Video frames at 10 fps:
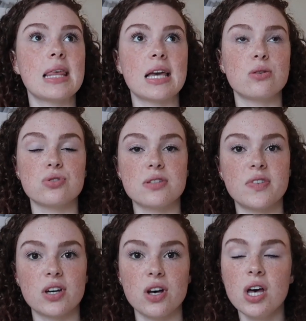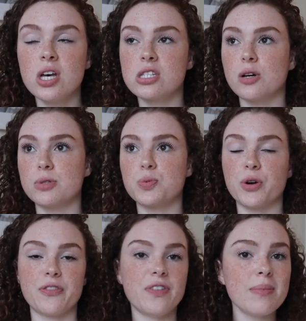Like you just feel so much
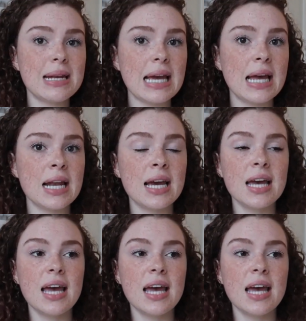more feminine,